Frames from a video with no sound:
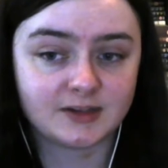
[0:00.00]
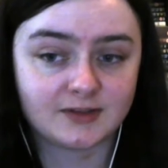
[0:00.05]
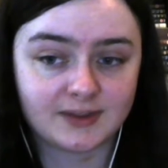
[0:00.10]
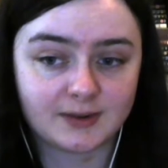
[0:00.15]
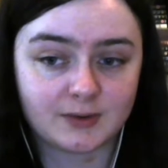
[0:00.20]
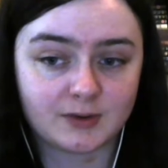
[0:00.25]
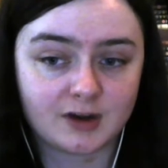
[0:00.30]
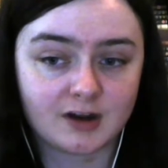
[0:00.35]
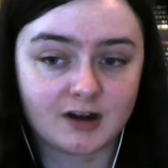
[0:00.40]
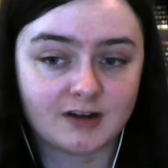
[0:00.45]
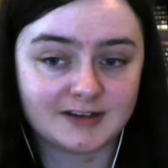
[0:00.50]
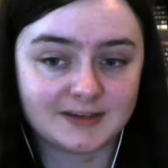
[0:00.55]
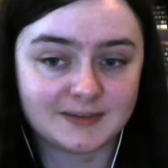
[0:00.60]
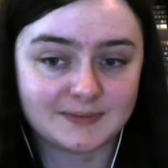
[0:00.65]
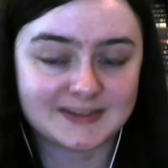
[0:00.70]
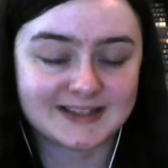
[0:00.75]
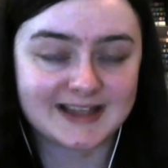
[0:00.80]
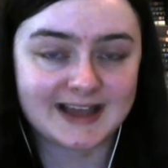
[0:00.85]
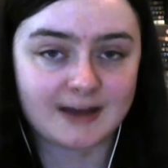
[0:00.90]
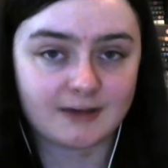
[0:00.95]
I don't think what Kara
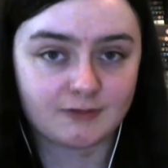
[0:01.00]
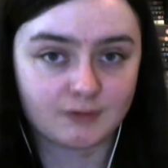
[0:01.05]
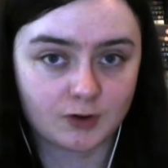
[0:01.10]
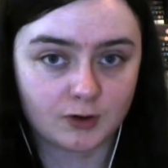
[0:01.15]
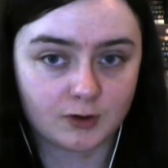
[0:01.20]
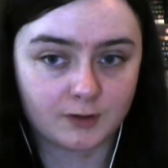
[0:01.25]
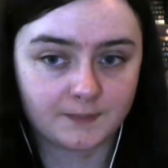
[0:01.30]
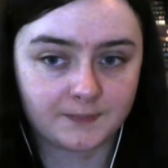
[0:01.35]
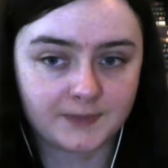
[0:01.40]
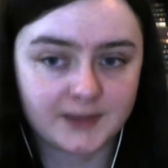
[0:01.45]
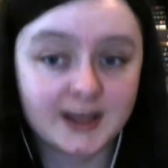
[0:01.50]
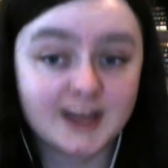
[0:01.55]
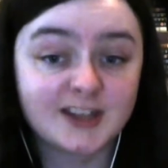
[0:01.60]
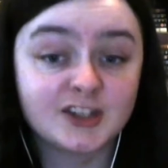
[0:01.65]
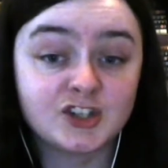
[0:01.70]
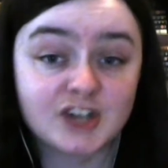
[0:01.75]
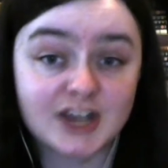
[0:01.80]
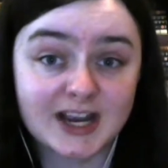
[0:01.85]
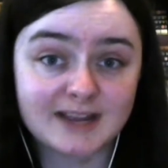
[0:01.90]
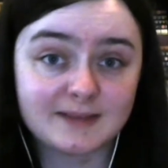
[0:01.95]
did was that wrong.
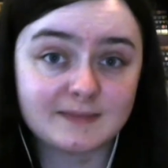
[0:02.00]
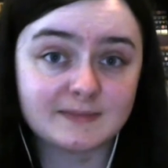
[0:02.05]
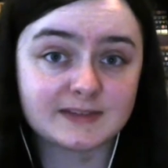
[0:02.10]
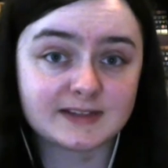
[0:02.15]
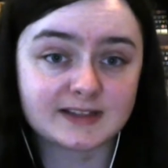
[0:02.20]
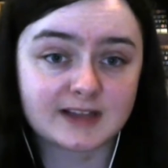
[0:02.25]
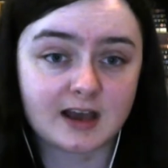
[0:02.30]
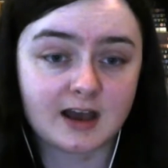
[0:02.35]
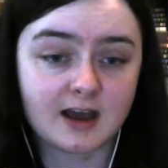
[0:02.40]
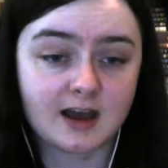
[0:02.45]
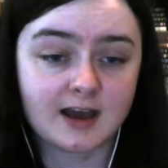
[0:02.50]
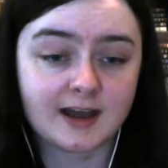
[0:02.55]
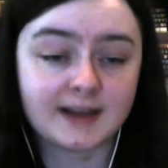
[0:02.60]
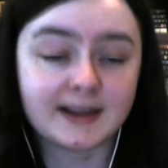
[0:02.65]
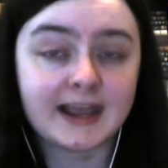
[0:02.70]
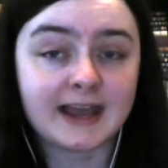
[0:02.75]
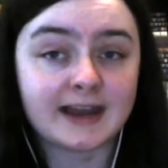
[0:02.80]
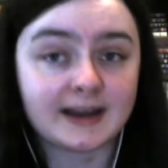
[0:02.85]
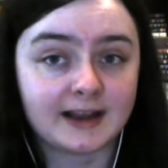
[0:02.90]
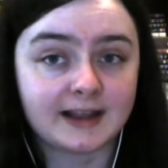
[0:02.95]
James,
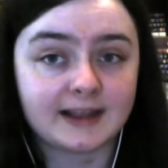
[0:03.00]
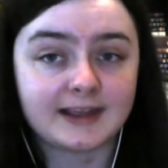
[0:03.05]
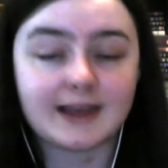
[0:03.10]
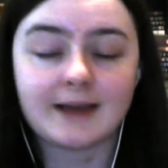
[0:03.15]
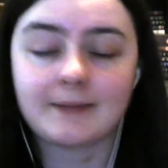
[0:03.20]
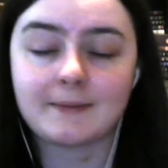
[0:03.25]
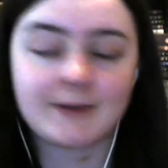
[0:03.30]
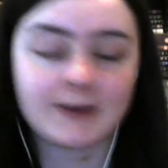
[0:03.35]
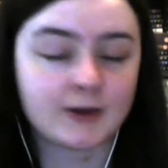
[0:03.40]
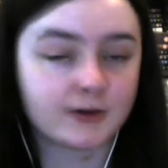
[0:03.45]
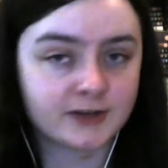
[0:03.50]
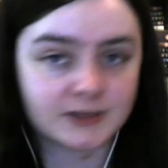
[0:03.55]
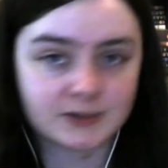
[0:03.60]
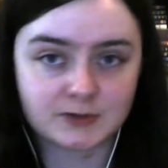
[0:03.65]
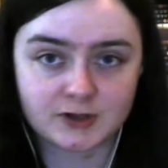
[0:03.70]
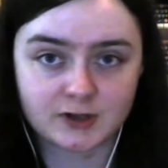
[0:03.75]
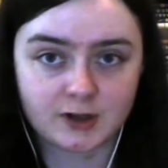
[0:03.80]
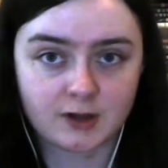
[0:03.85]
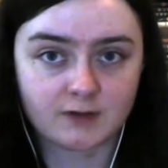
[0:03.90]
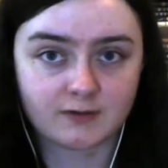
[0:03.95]
again, like yeah, being
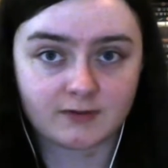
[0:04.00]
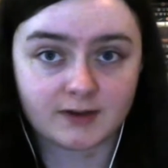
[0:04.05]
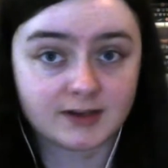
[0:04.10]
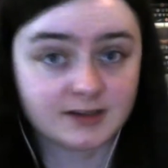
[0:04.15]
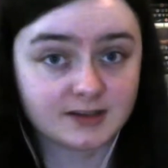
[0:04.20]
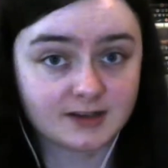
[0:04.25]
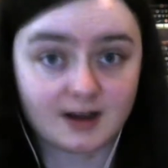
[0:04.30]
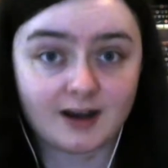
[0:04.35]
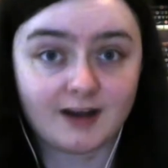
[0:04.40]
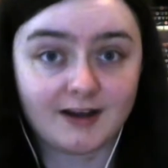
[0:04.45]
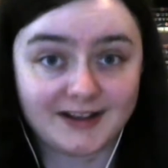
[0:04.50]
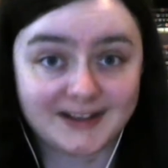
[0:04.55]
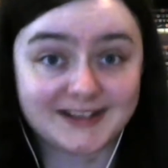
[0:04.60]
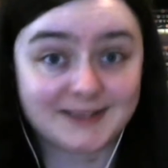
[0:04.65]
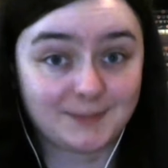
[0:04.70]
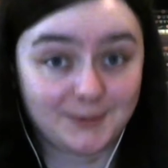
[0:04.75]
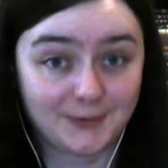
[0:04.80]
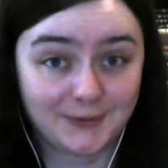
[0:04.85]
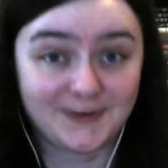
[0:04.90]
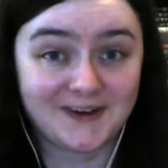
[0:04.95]
honest with your girlfriend, I
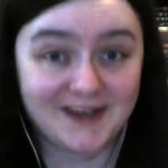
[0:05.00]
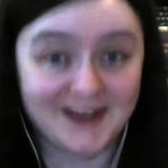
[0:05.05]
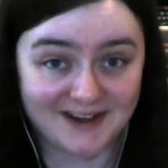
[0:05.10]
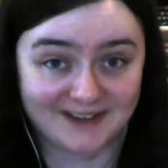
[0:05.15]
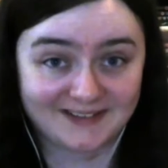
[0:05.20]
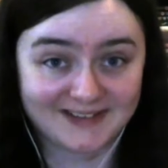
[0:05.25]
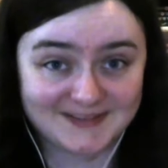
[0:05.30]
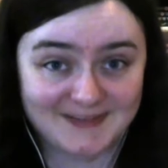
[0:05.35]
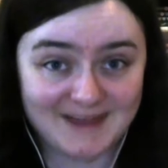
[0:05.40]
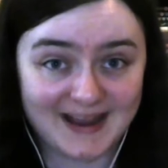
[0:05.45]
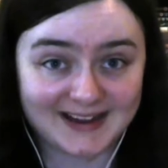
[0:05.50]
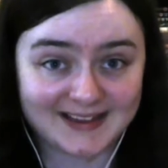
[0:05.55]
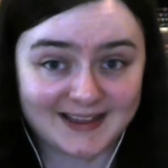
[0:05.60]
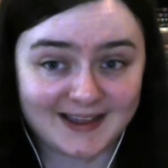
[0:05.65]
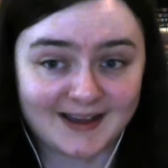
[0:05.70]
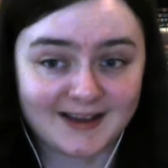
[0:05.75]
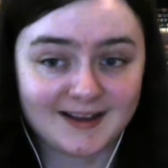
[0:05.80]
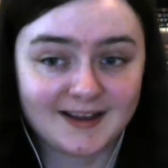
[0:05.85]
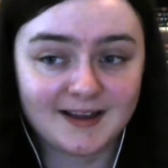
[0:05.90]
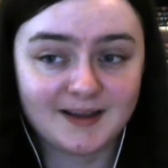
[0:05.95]
support and I respect
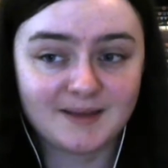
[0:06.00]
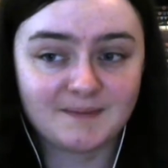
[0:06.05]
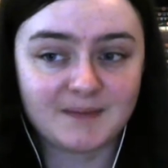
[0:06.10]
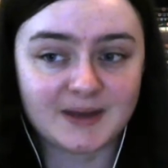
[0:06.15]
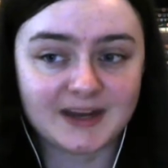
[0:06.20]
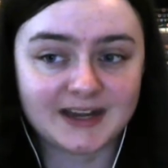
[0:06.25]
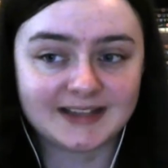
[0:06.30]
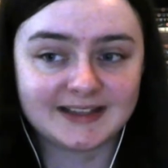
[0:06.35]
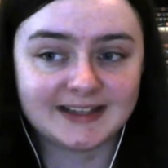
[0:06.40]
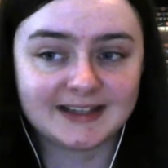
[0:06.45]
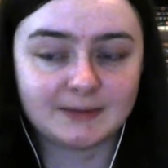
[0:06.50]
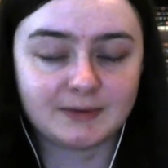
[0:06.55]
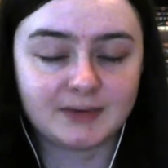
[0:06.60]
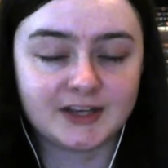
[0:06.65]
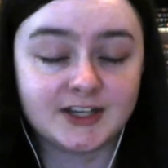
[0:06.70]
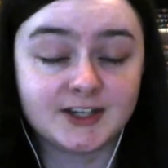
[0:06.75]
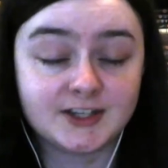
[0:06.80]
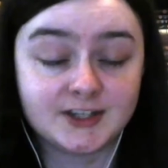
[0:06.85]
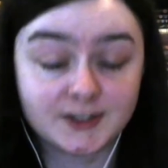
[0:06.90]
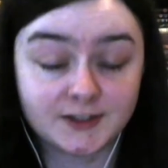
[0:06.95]
that, but I think
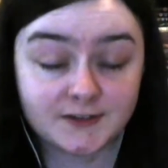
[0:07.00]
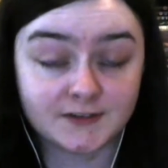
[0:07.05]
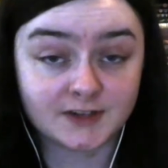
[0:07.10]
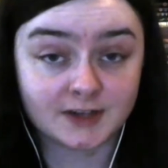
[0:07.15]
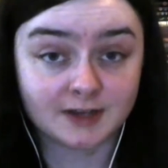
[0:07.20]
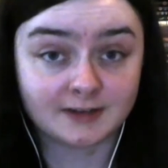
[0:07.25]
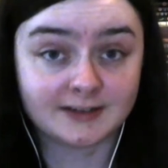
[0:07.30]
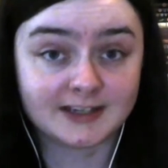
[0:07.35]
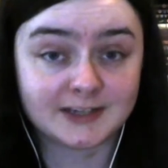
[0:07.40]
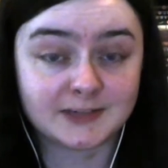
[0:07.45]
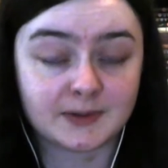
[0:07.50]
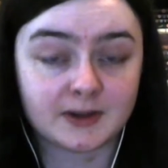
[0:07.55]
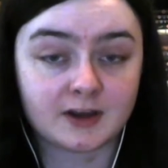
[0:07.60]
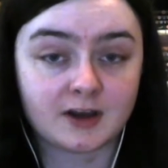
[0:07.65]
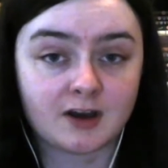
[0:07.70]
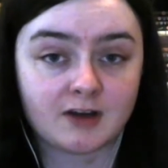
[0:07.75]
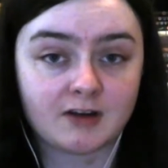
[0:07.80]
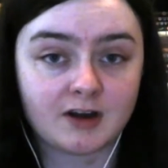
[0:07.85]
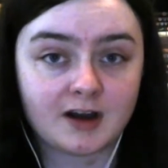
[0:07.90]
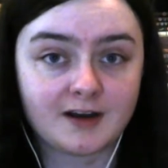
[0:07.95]
what he should have done is when
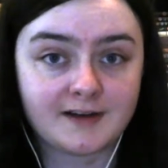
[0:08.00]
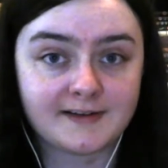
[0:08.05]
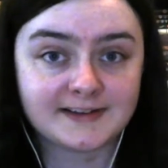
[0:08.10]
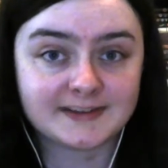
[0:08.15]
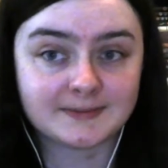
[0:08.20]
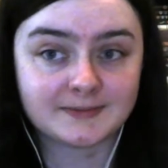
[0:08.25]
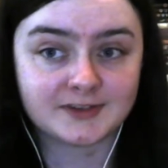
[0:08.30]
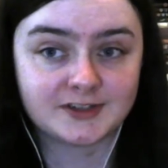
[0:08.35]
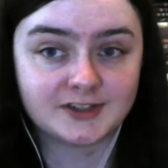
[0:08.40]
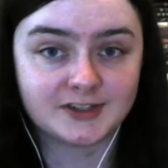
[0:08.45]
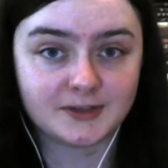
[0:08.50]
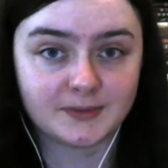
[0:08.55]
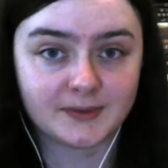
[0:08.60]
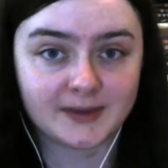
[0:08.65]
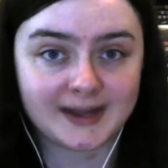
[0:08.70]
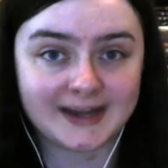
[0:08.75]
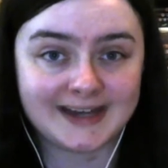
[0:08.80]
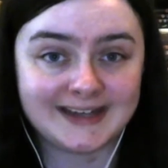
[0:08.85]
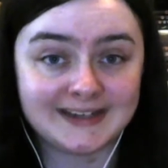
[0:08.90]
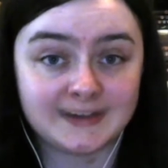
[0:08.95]
Kara asked him to do
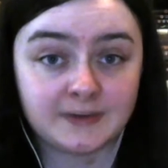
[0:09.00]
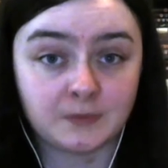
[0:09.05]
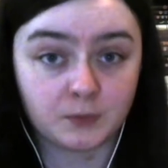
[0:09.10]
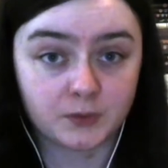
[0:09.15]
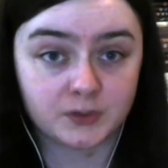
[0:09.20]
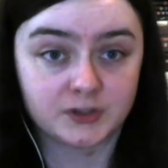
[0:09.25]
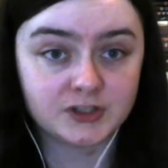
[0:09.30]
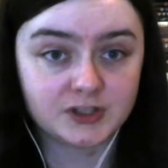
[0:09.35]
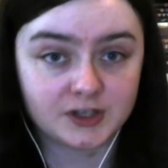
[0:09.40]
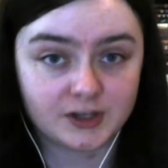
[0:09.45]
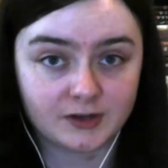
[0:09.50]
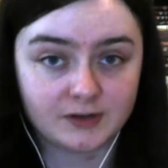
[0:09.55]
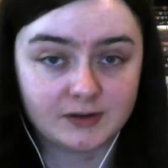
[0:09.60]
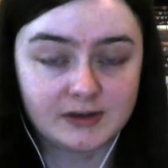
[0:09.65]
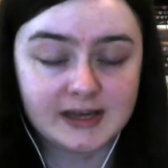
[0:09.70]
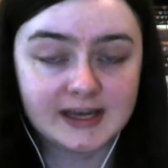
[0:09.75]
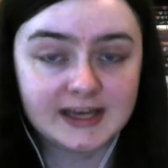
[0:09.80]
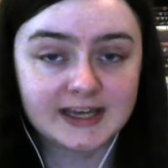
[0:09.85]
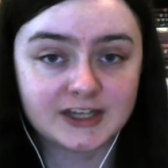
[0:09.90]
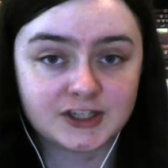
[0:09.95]
it and he didn't want to,
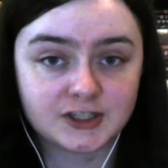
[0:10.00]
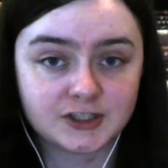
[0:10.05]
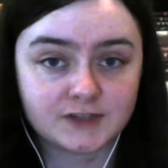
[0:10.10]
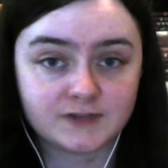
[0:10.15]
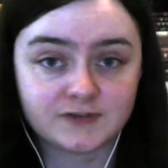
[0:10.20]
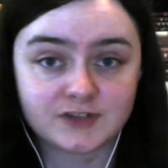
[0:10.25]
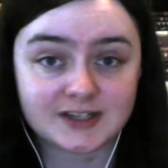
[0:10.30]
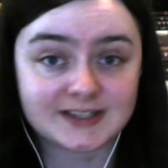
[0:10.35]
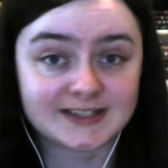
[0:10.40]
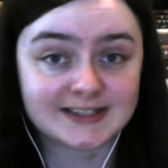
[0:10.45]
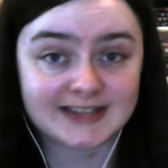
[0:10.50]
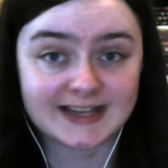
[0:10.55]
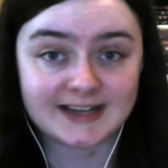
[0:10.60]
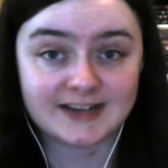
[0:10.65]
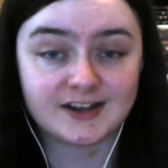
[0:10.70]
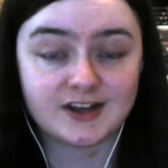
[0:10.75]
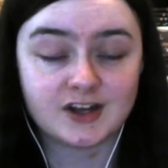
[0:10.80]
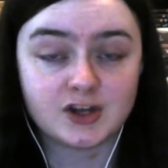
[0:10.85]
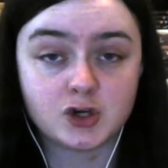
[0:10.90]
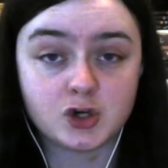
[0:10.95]
he should have just
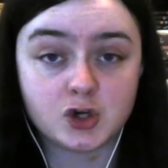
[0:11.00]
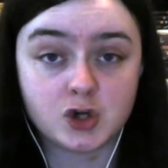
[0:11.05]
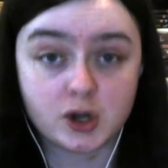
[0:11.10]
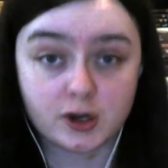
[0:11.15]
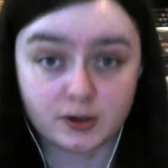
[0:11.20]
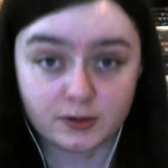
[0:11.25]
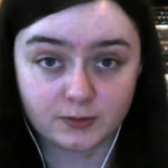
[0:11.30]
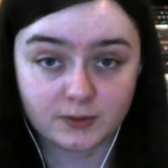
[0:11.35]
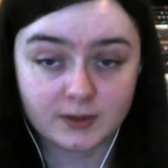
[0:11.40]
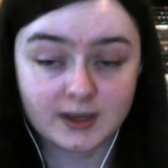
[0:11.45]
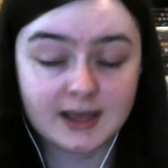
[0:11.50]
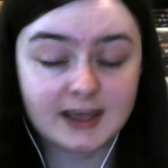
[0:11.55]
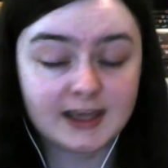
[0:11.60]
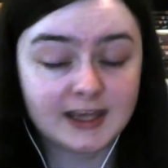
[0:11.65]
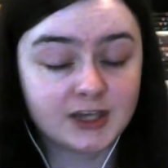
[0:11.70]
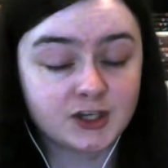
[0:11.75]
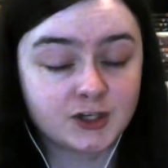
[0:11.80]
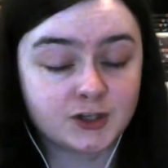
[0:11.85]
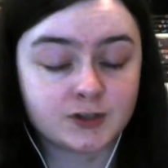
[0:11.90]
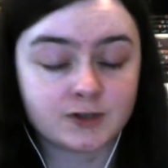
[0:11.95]
said, no,
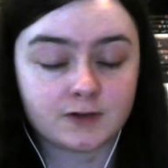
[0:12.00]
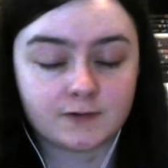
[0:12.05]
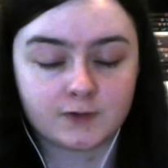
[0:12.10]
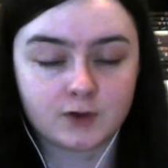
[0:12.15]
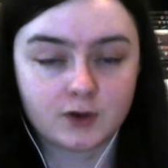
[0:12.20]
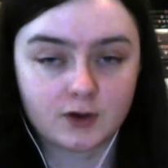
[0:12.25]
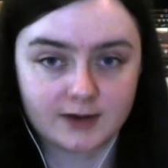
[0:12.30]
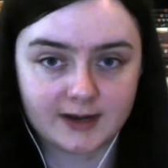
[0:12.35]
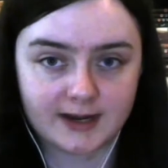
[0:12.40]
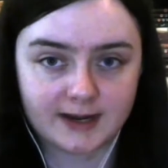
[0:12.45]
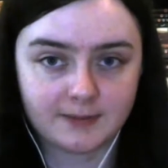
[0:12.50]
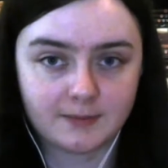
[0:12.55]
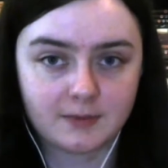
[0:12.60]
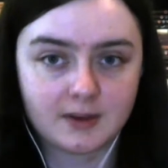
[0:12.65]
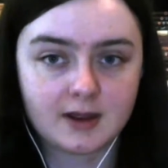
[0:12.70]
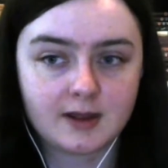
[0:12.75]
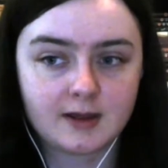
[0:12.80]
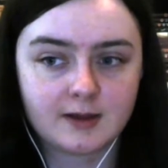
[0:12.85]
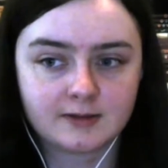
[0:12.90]
he shouldn't have gone in.